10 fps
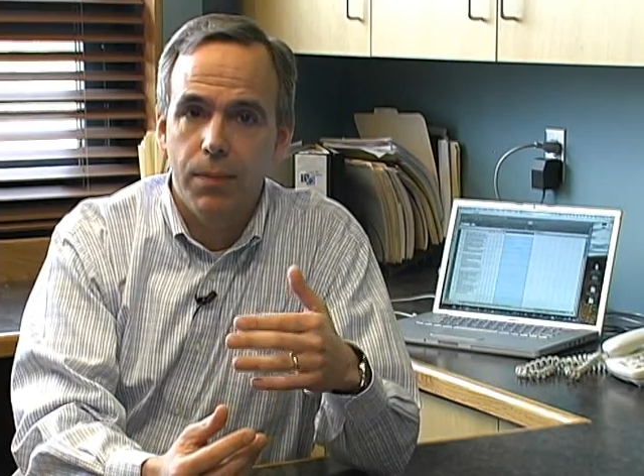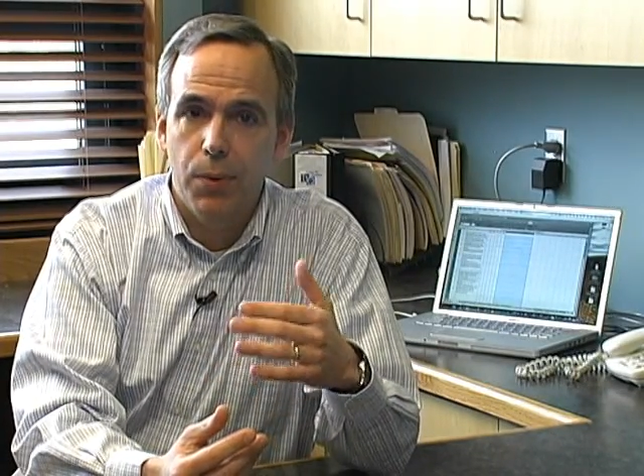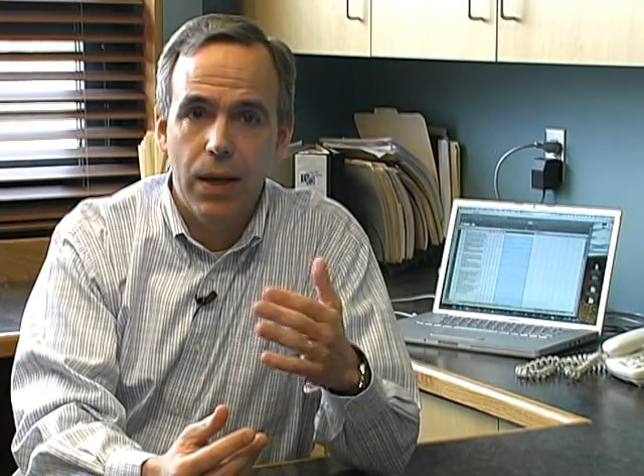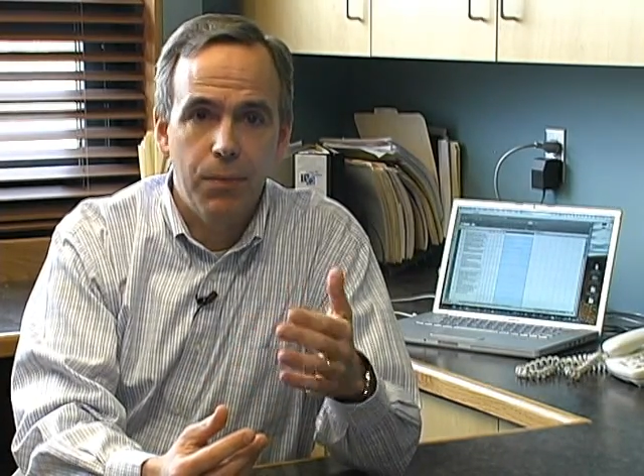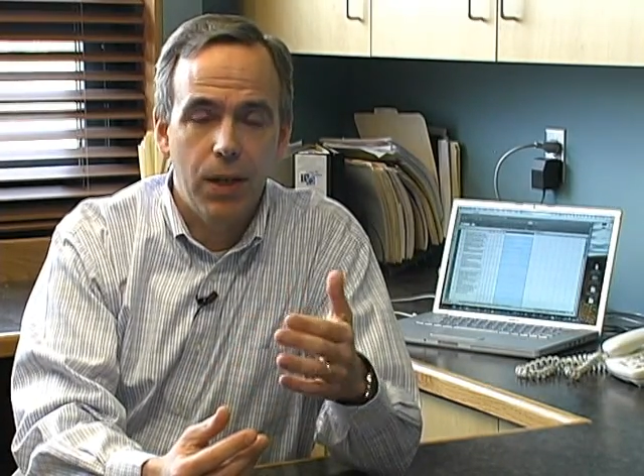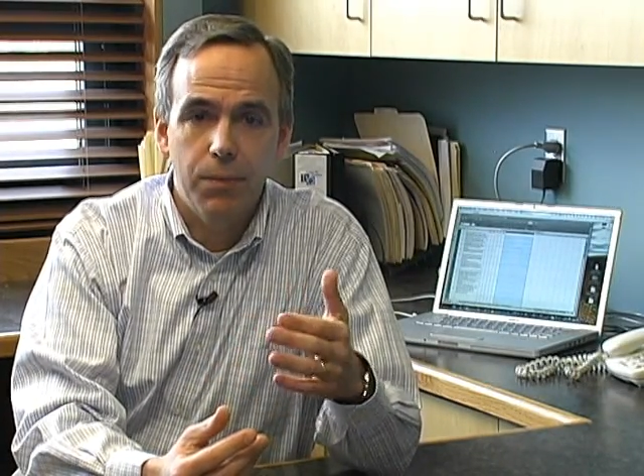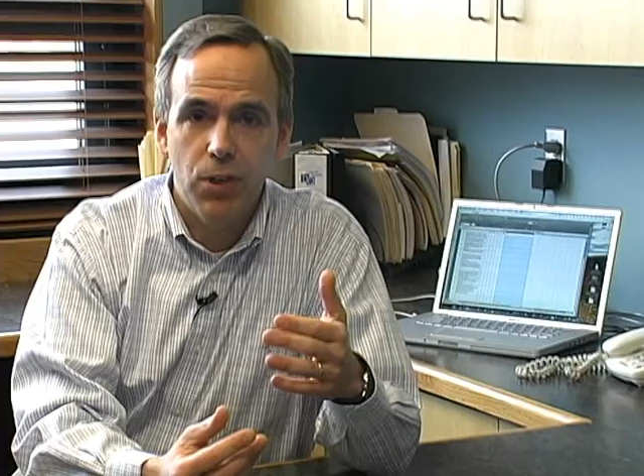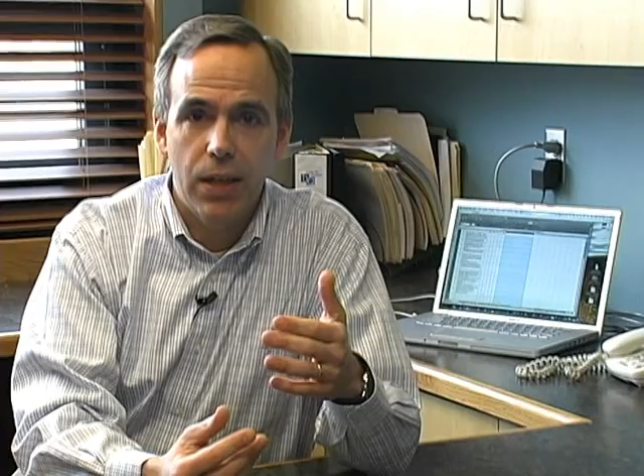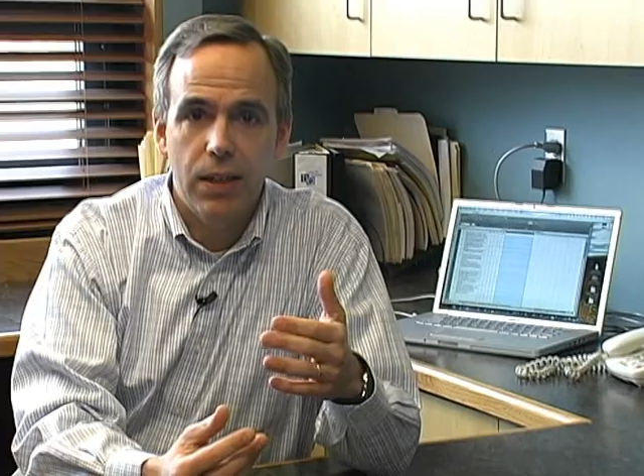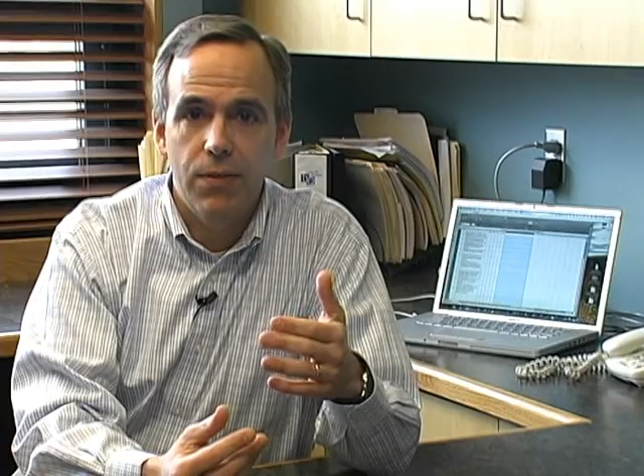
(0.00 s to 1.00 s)
primary
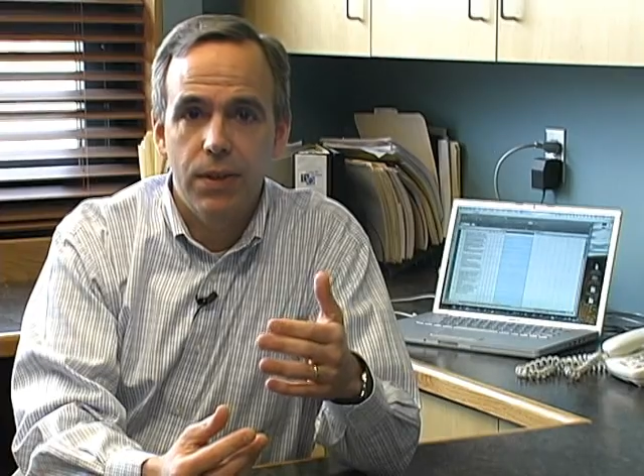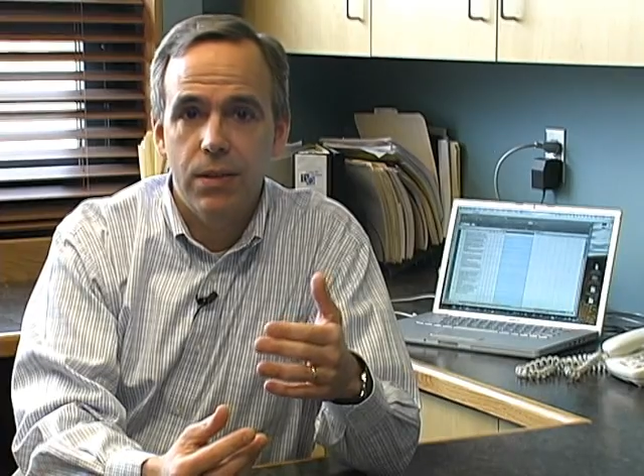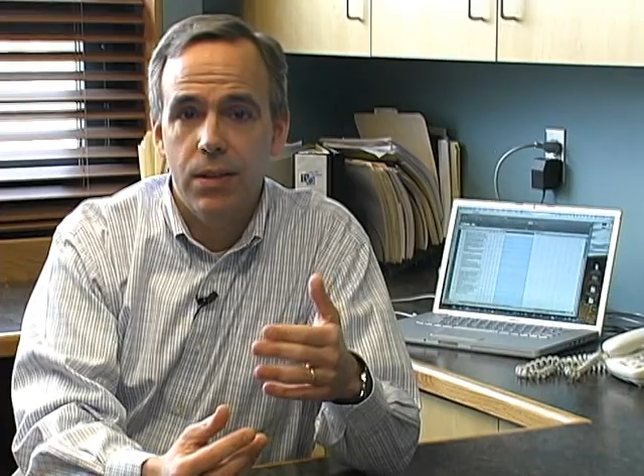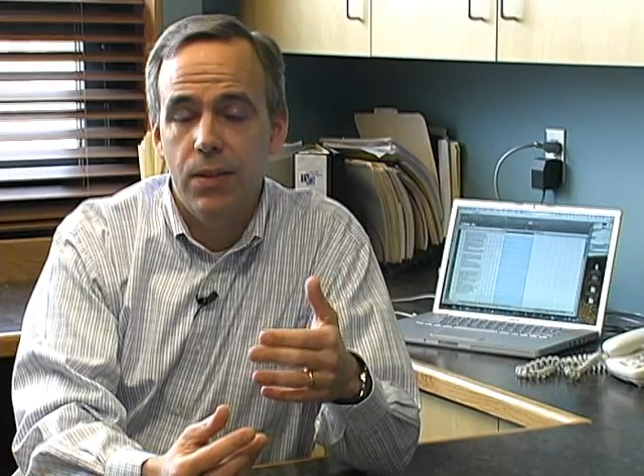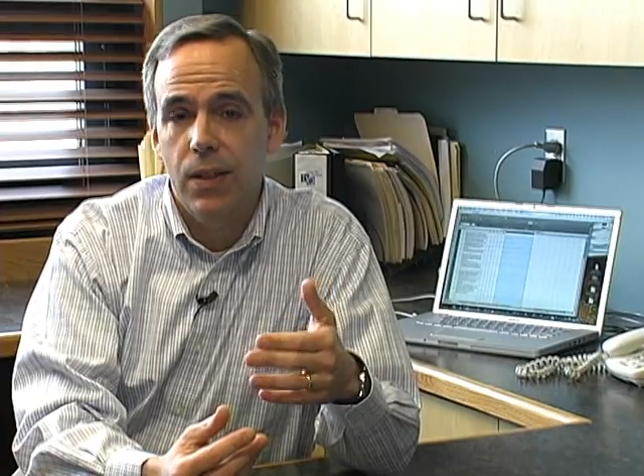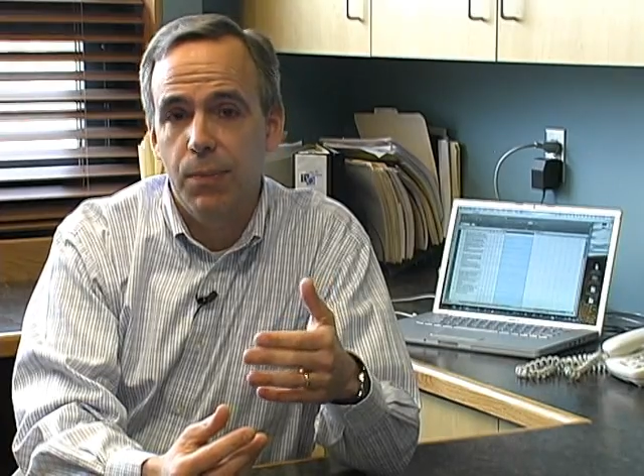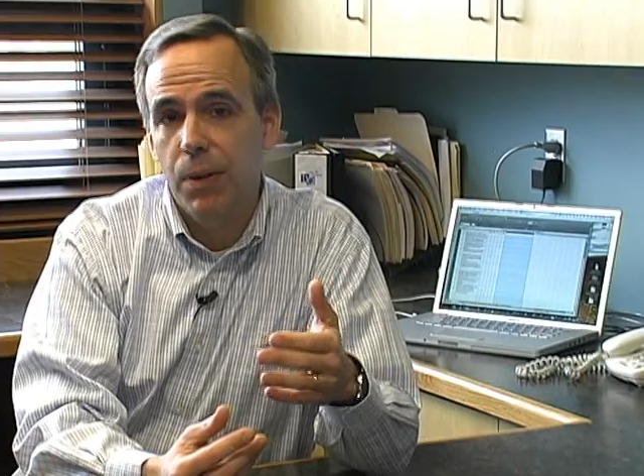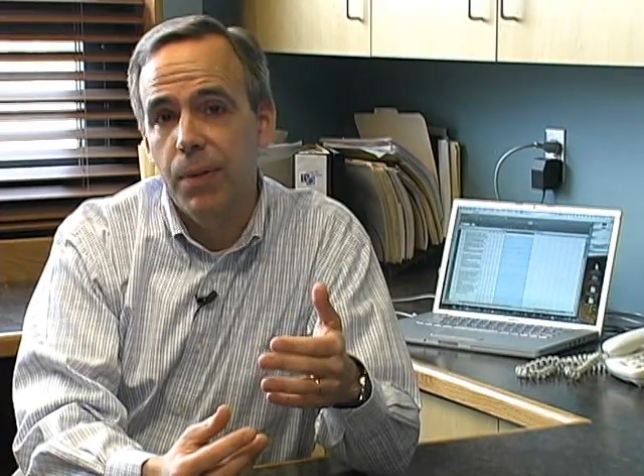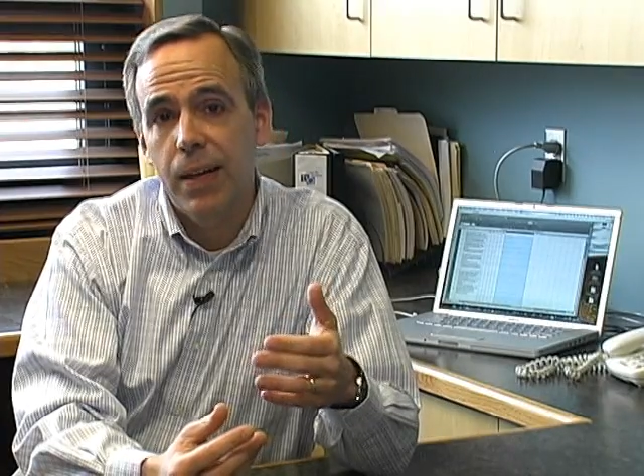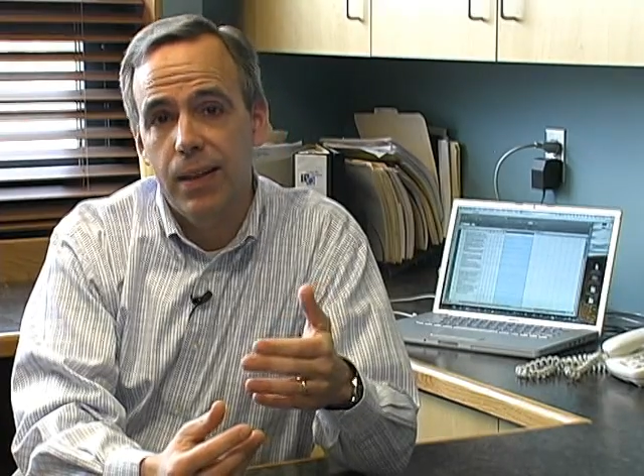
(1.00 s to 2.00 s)
objective is to
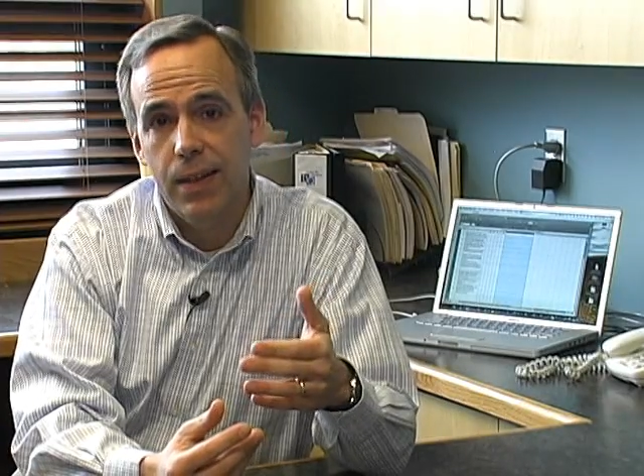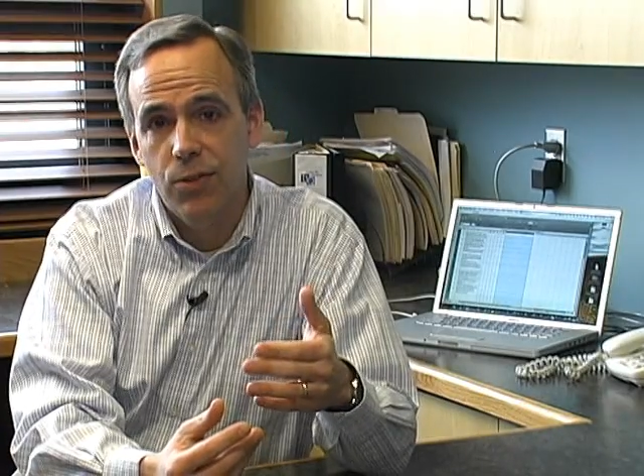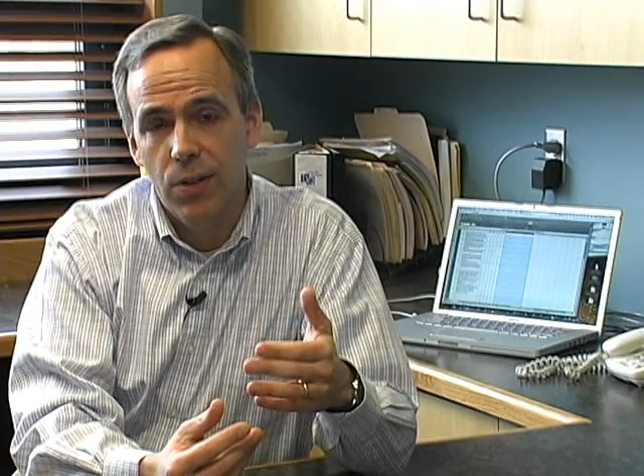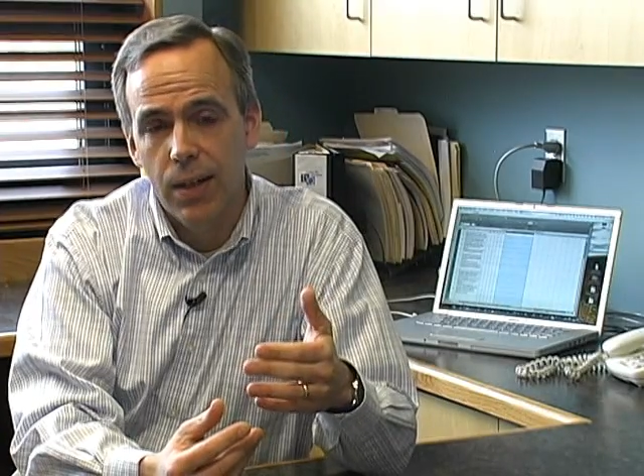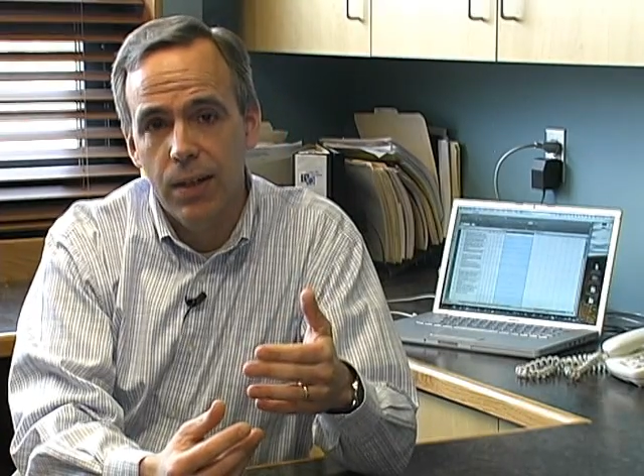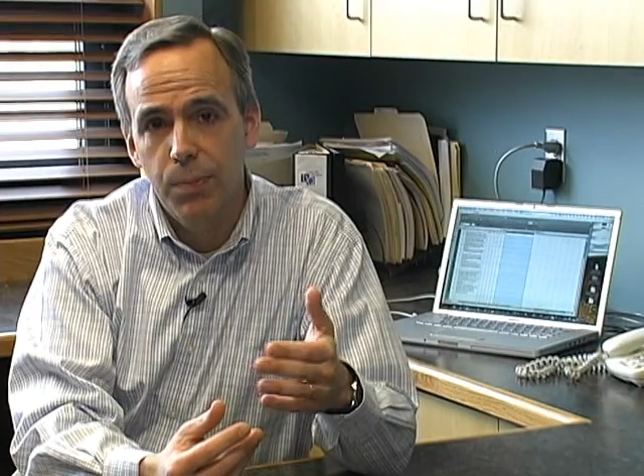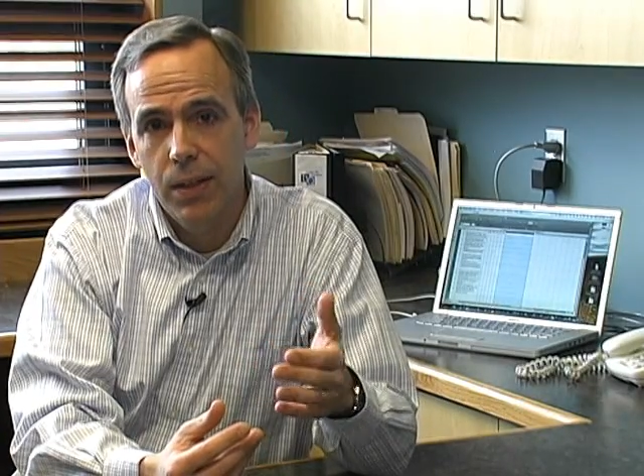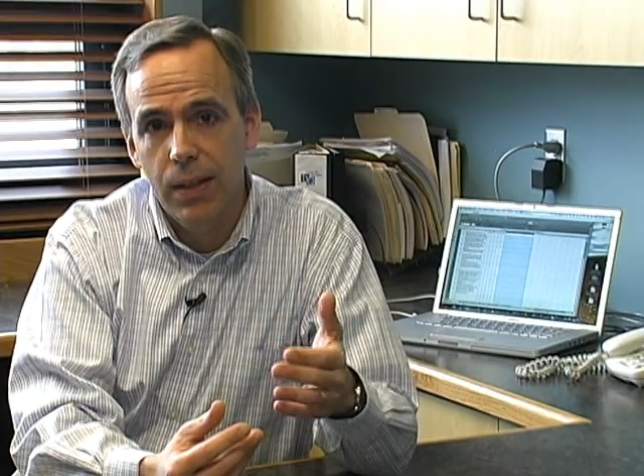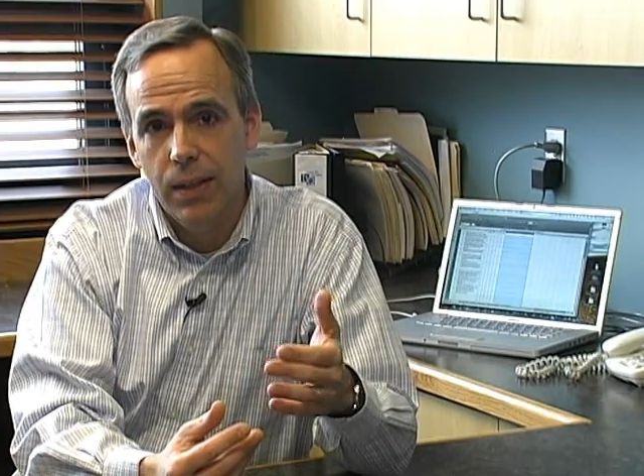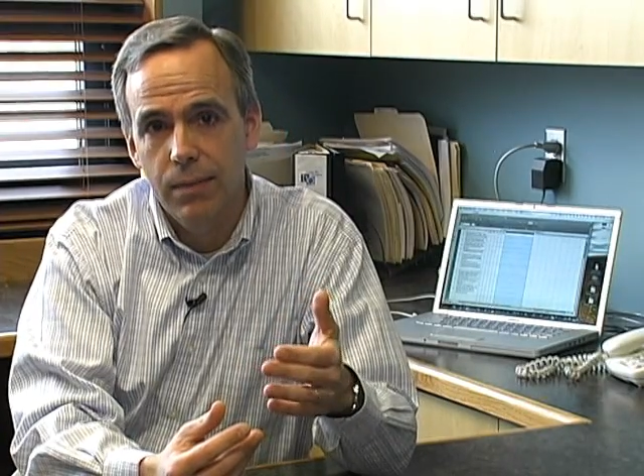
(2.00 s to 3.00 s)
implement electronic
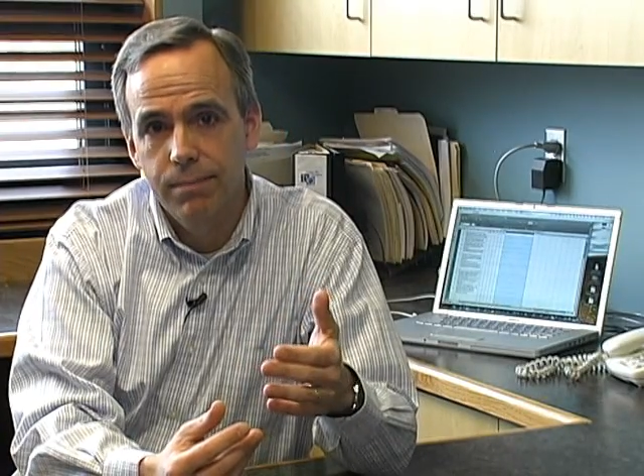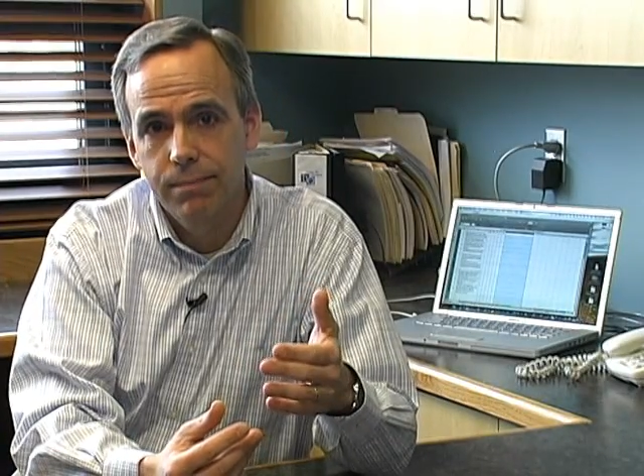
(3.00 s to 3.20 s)
billing.